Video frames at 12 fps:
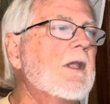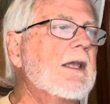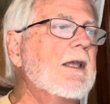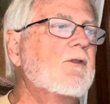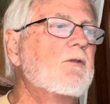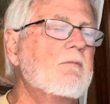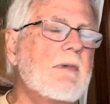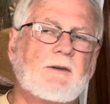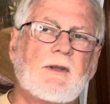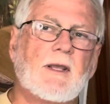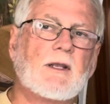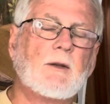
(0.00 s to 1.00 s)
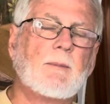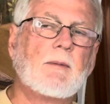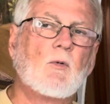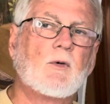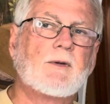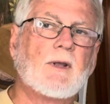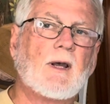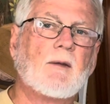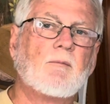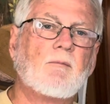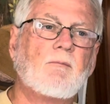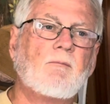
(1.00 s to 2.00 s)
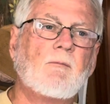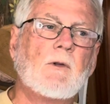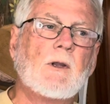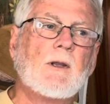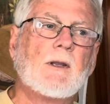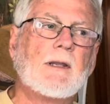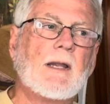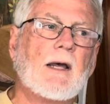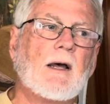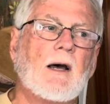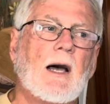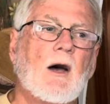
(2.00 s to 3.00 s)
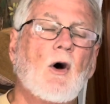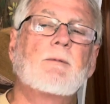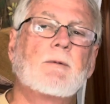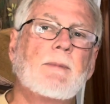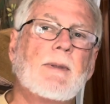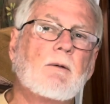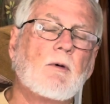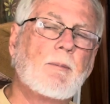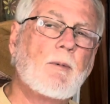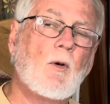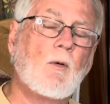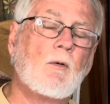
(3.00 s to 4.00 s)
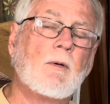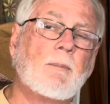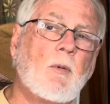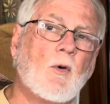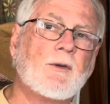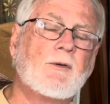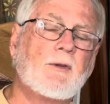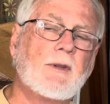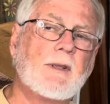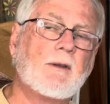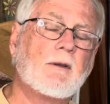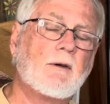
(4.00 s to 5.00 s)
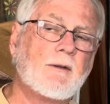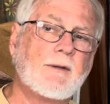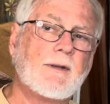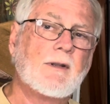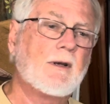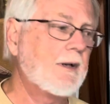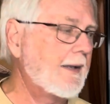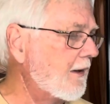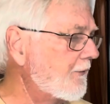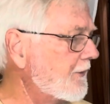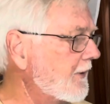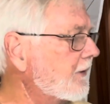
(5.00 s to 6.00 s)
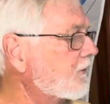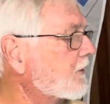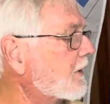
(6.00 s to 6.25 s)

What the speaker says: It may take a little bit more time. Now, I hope to be reporting to you on how things are